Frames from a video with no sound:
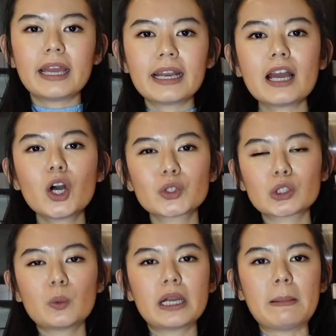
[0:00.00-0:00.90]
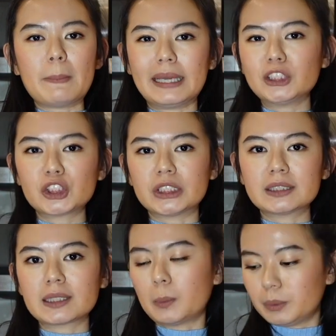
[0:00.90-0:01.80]
And I also want to mention
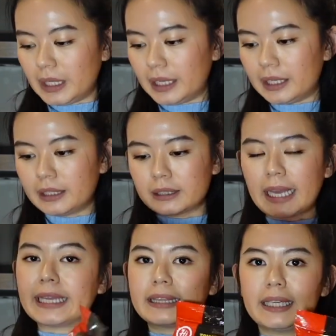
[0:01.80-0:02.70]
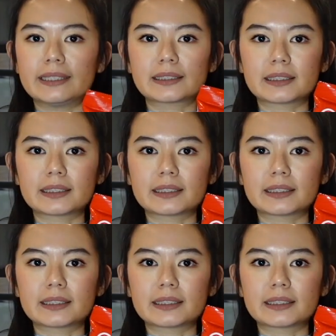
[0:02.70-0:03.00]
something like this.